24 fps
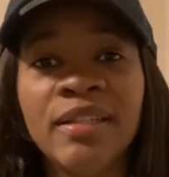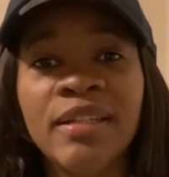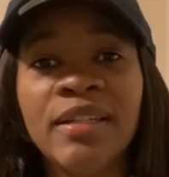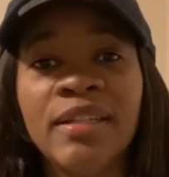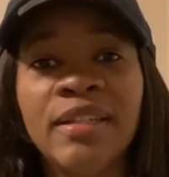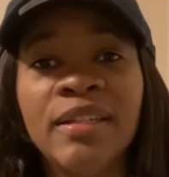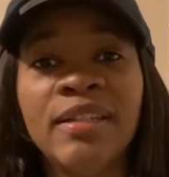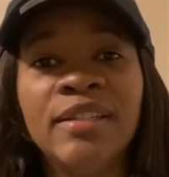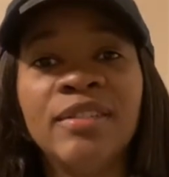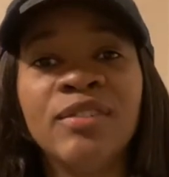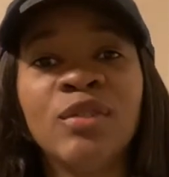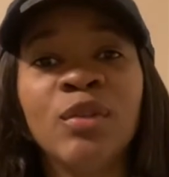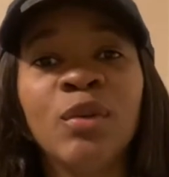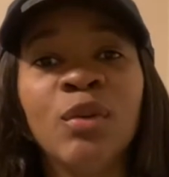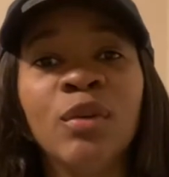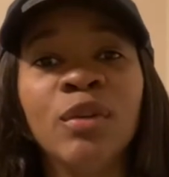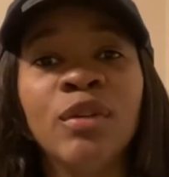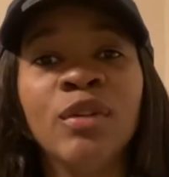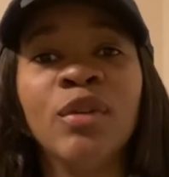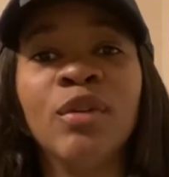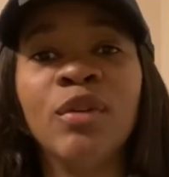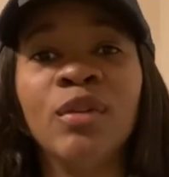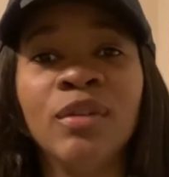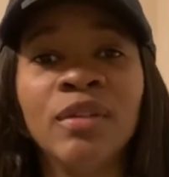is going
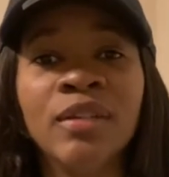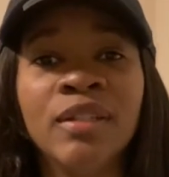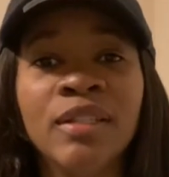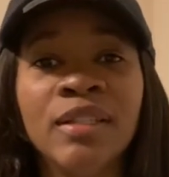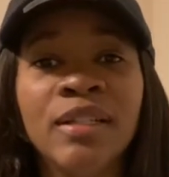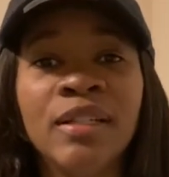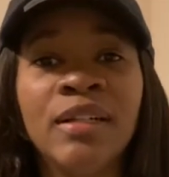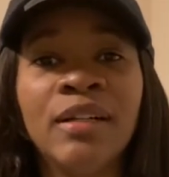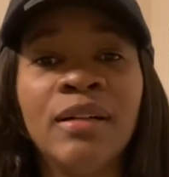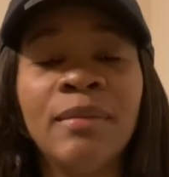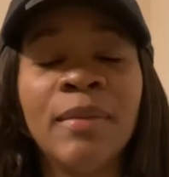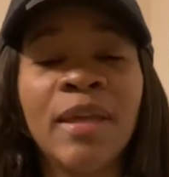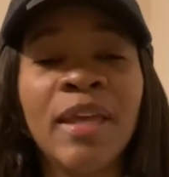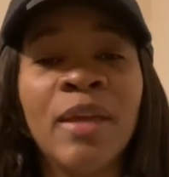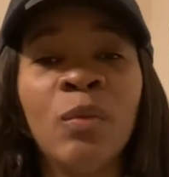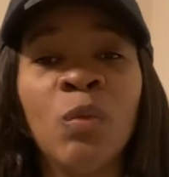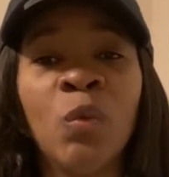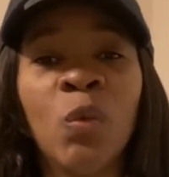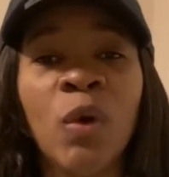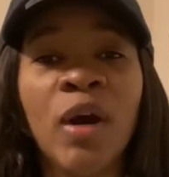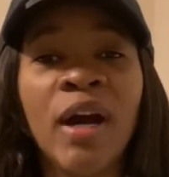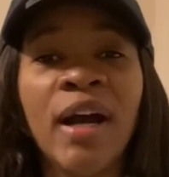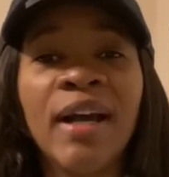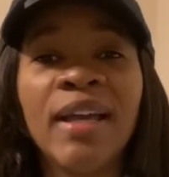on um, and
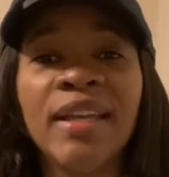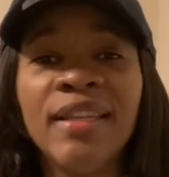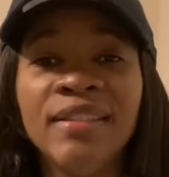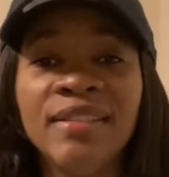why he